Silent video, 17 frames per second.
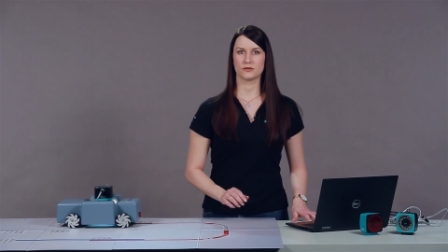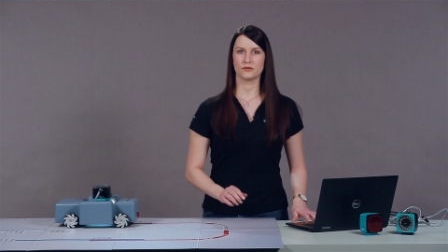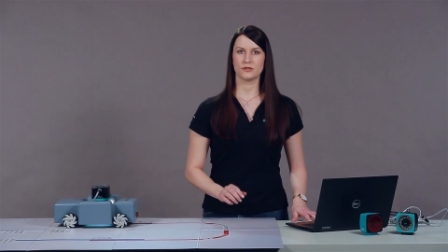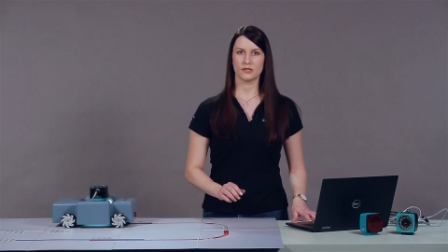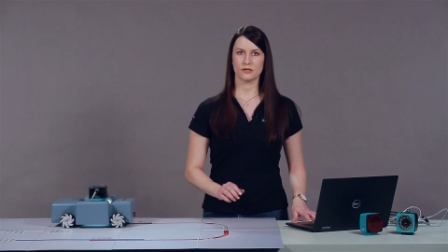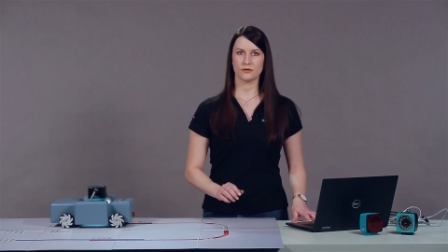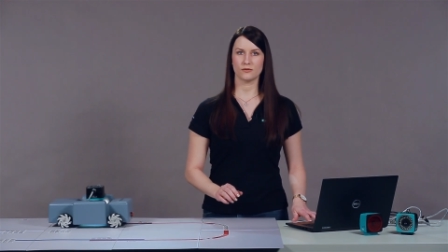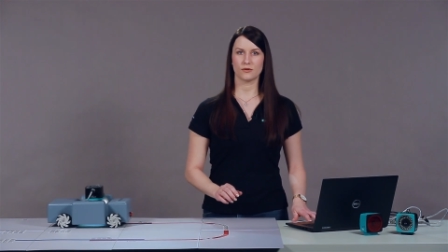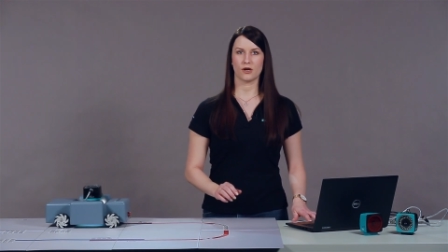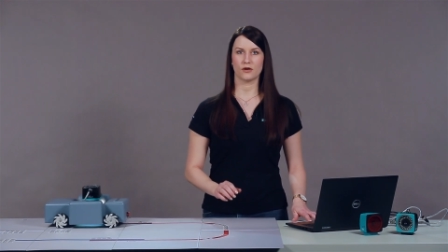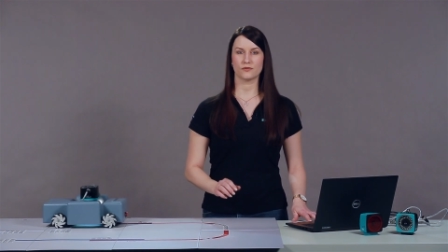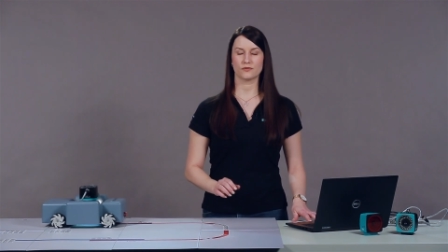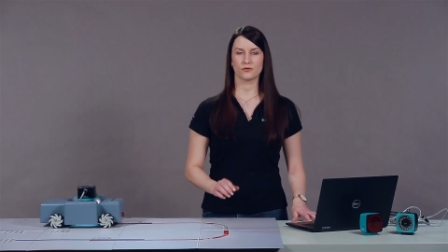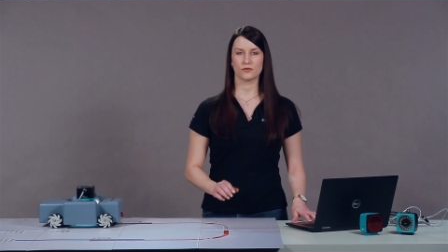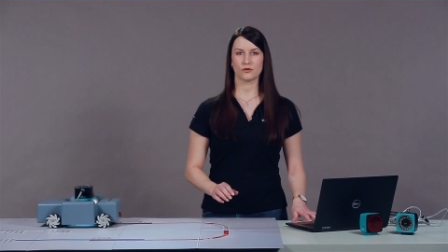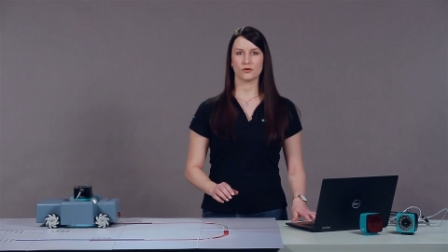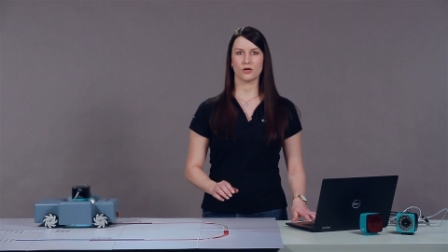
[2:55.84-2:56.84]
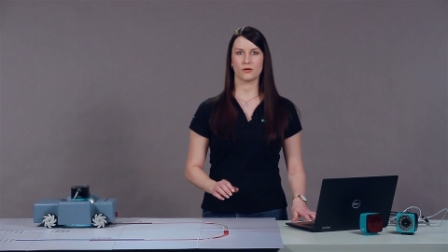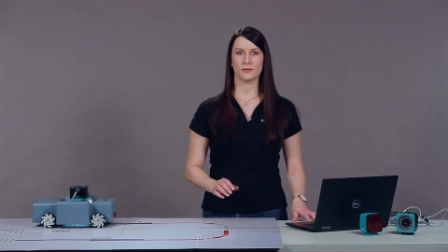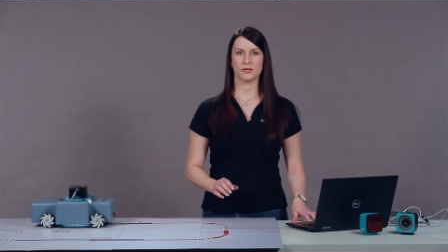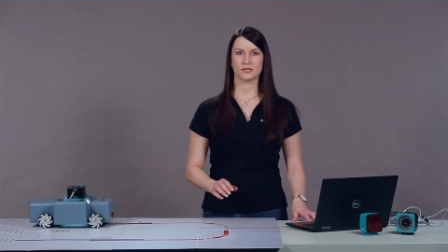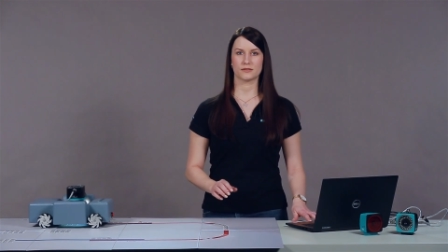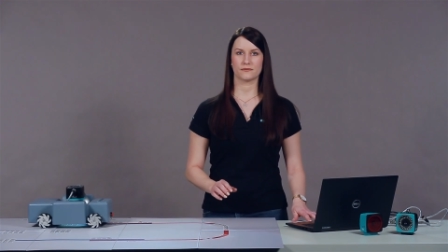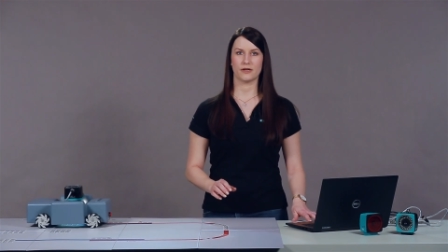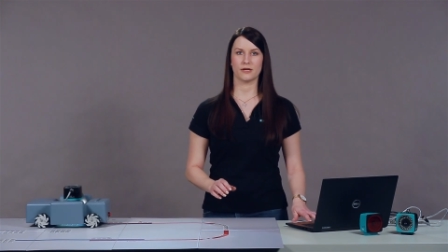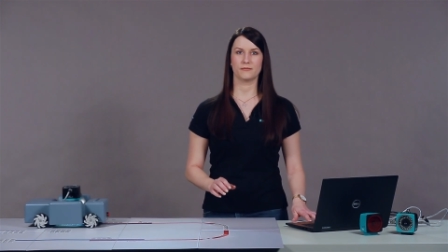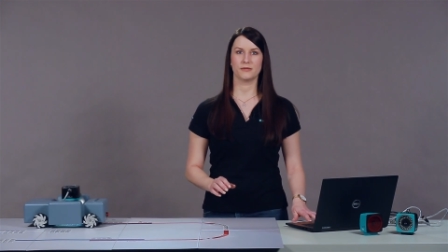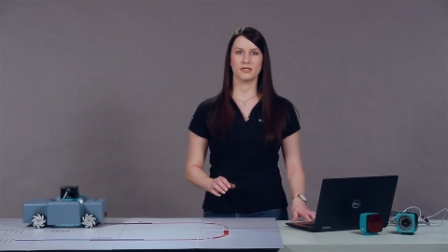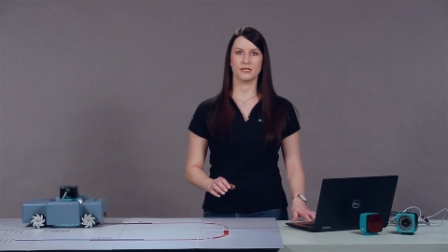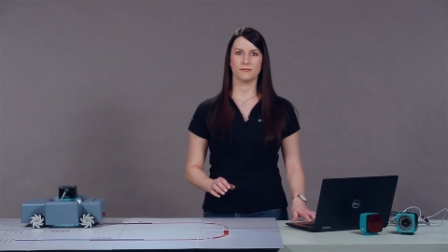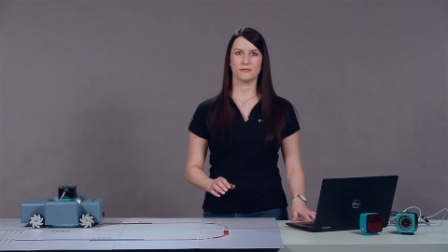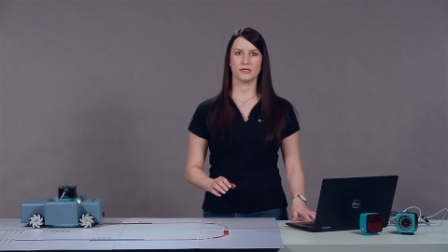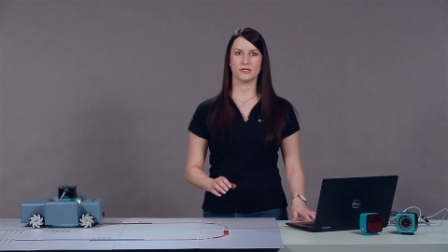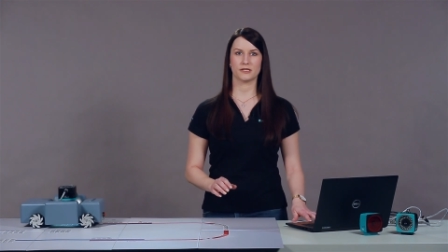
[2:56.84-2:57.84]
Absolute positioning with an
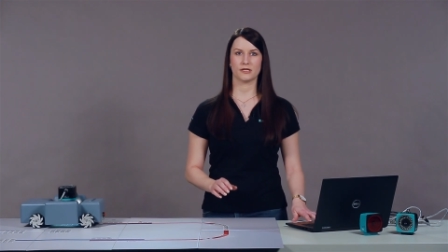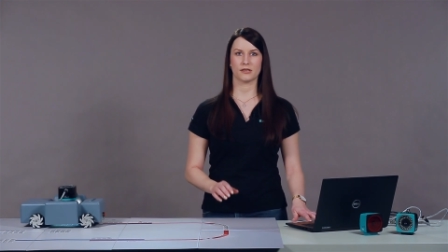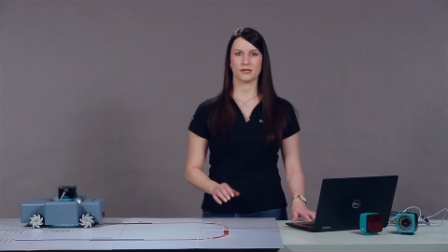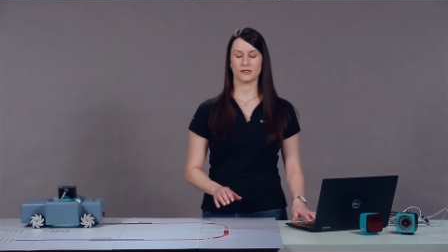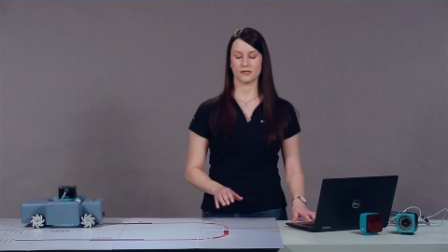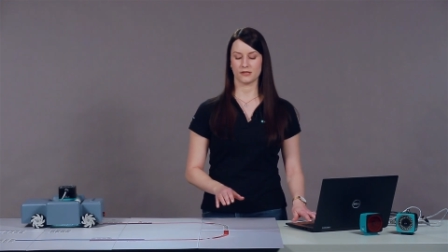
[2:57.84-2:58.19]
accuracy